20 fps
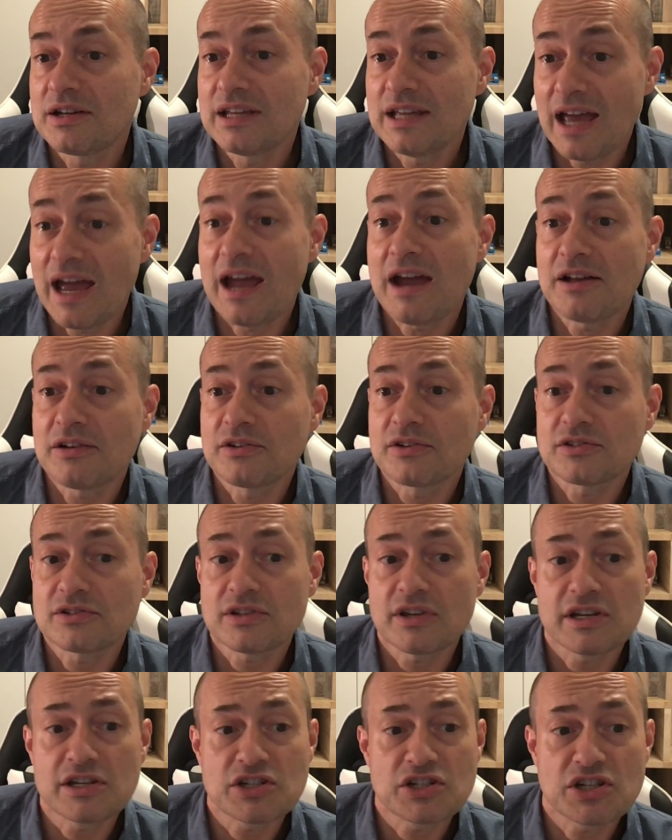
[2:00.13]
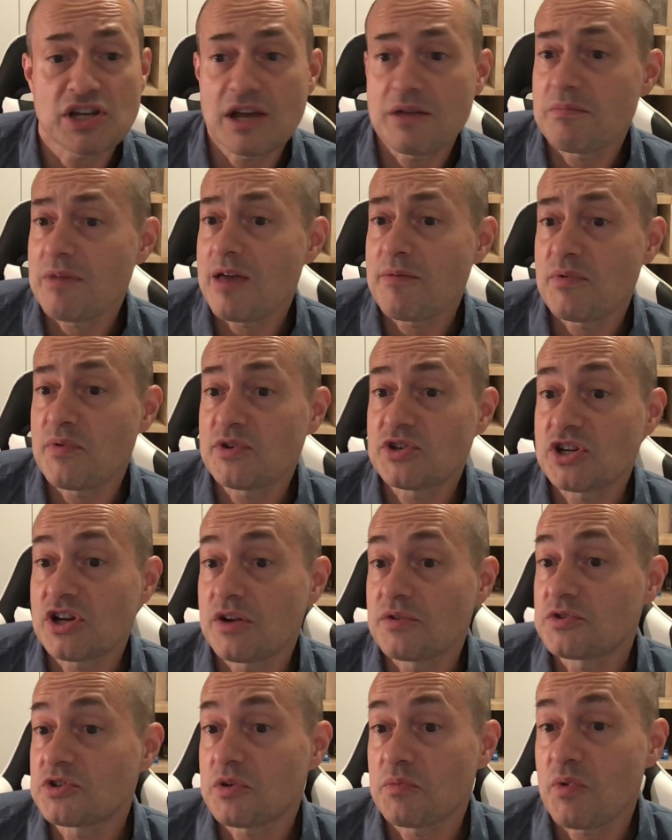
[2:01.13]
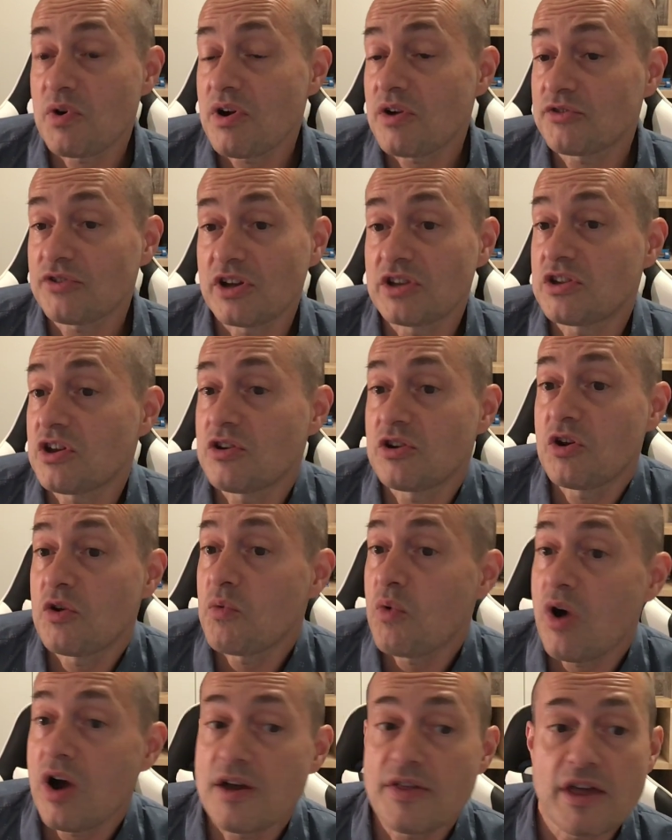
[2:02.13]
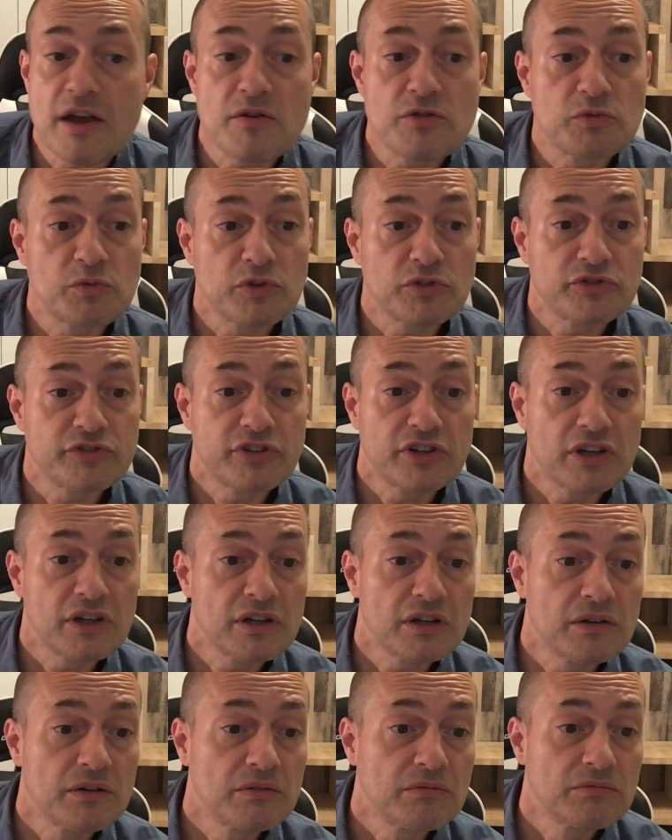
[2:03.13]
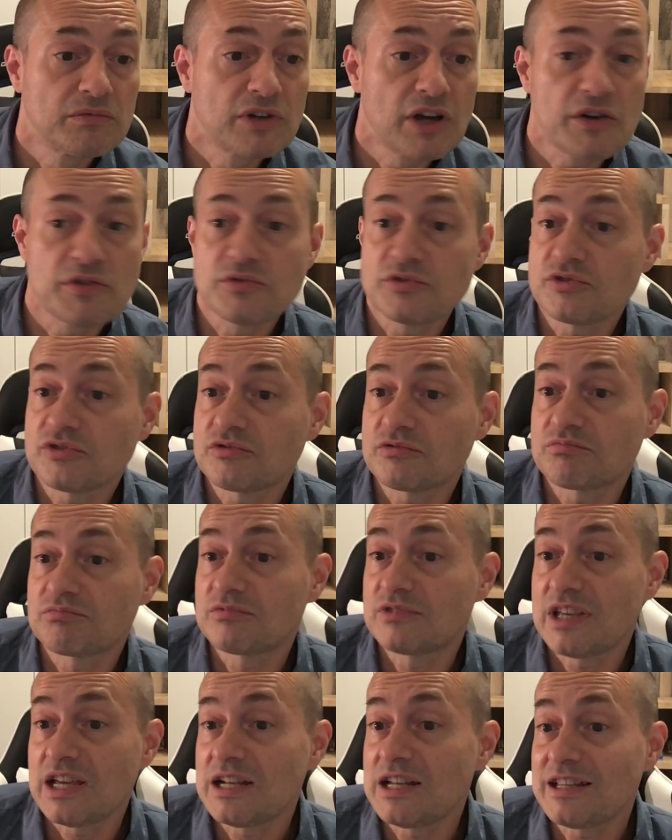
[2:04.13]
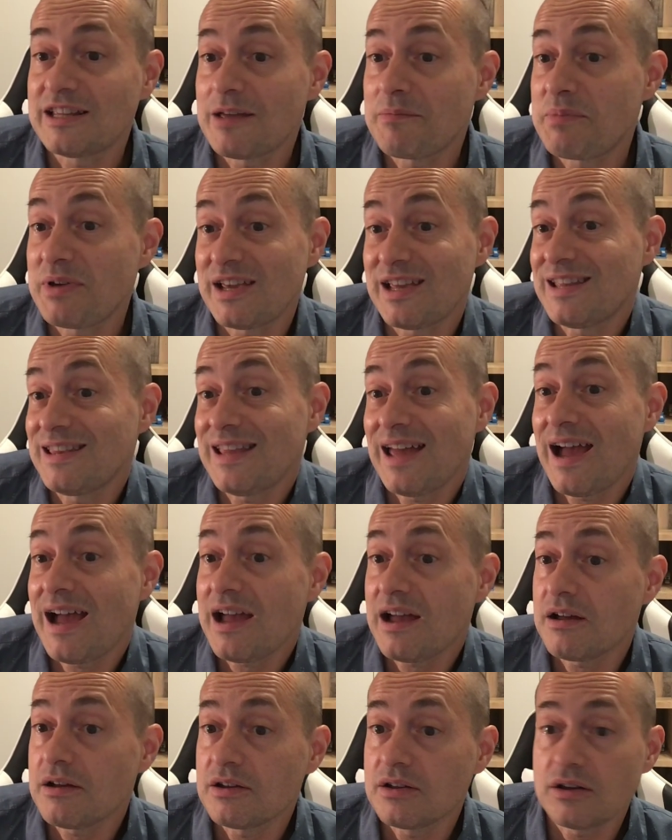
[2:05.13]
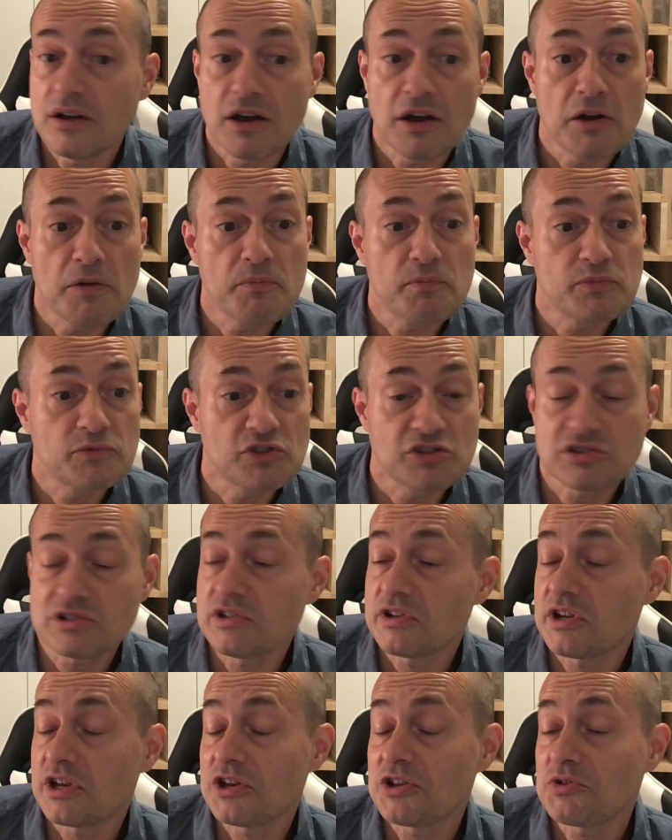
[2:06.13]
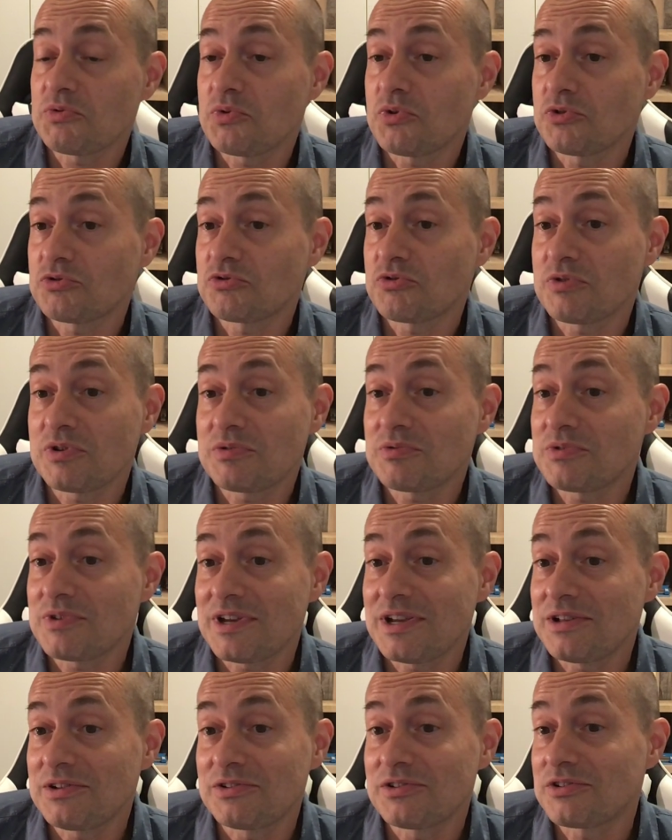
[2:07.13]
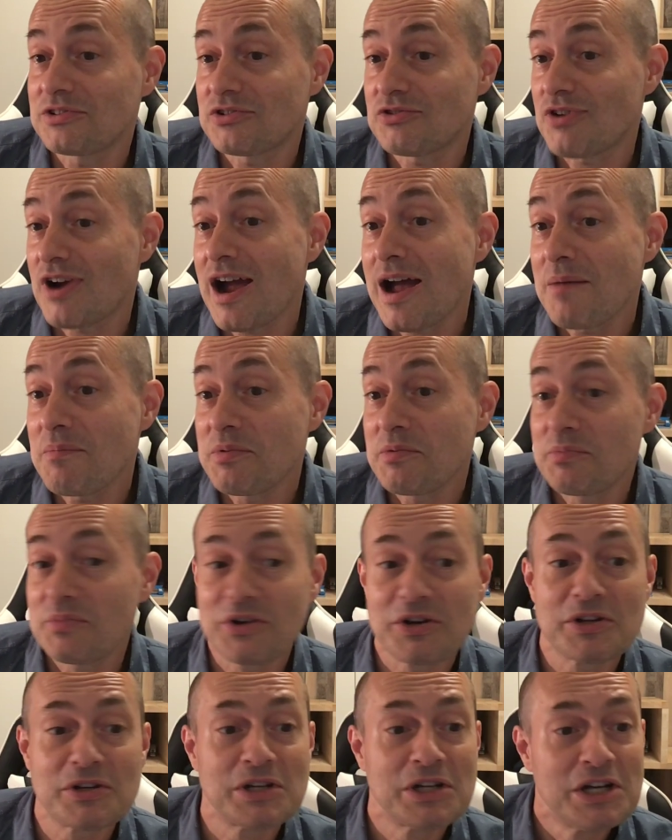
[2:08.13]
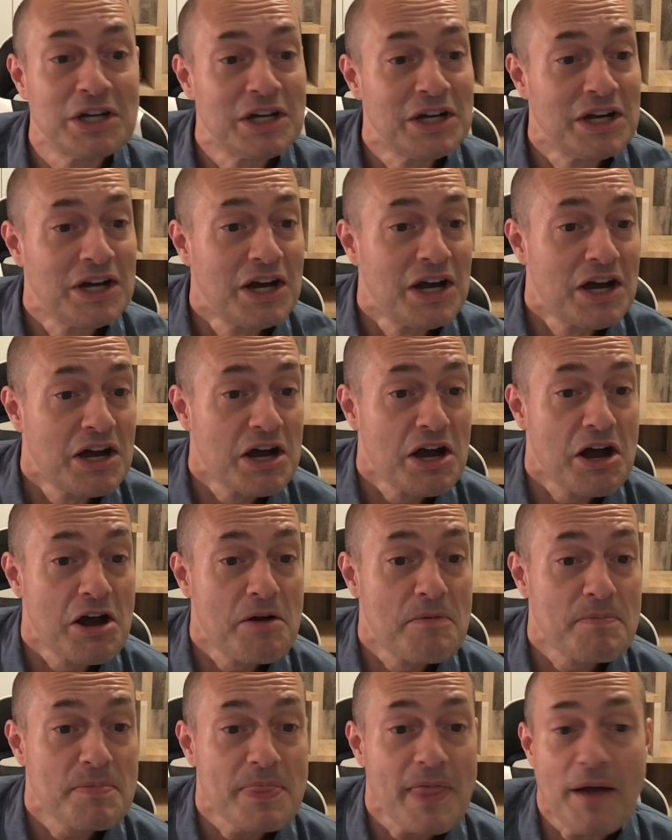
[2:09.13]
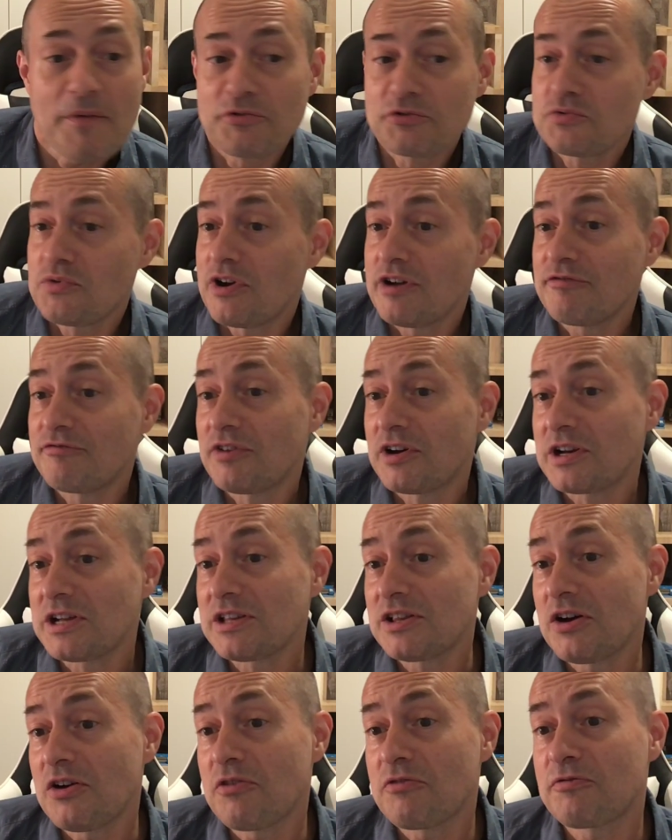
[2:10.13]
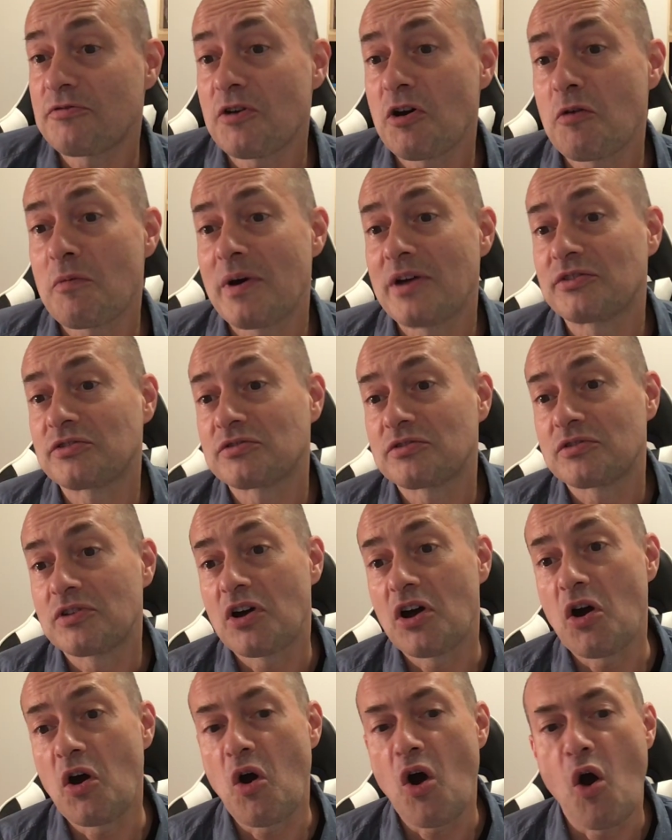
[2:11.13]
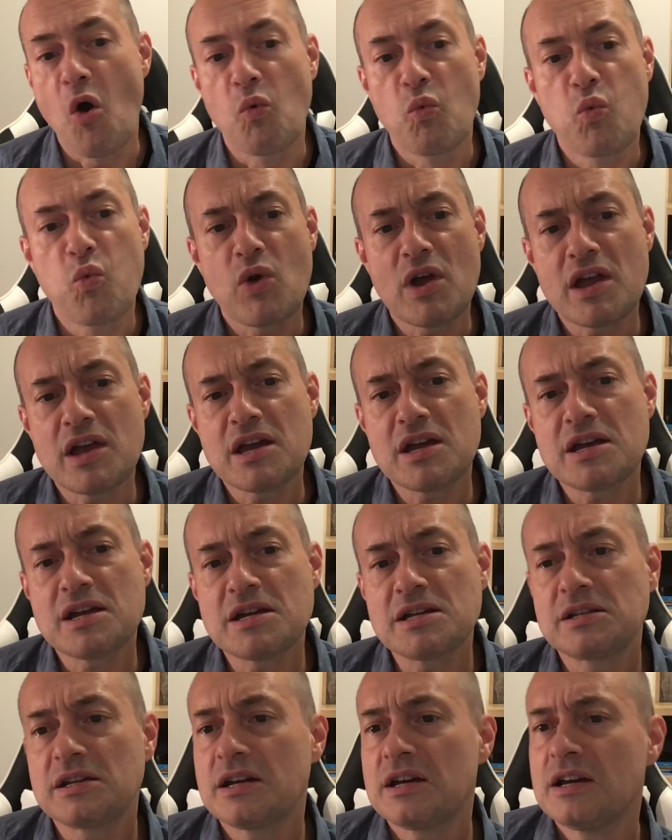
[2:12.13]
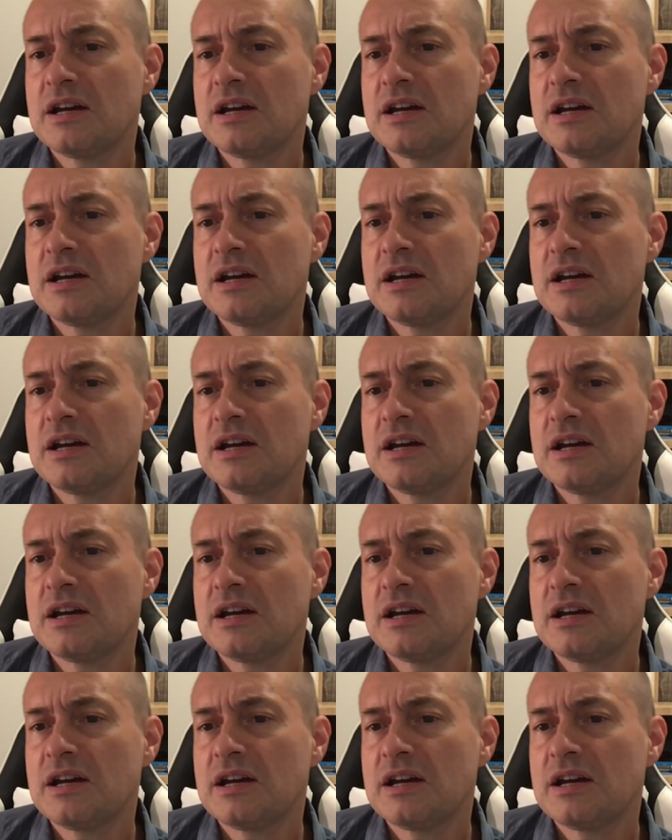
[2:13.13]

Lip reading: "Yeah, it looks like shit. Maybe we should go somewhere else." I don't know why they would want to go skinny dipping in that. Just looking at the water, it looked crap, but that was quite funny. The whole film has a weird